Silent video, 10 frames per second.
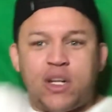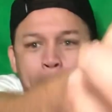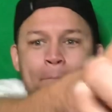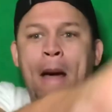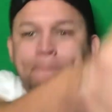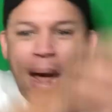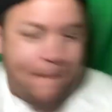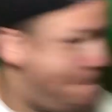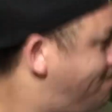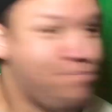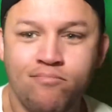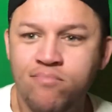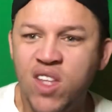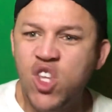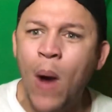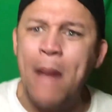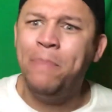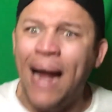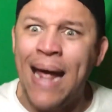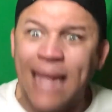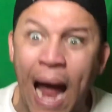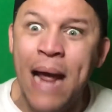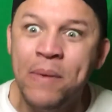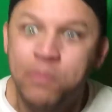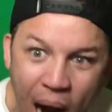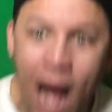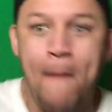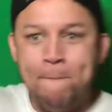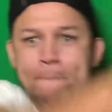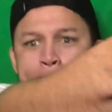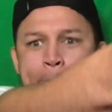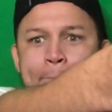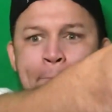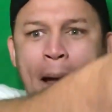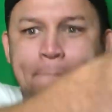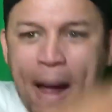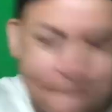Just bop, bop. You ain't playing games, bro! Bop, bop.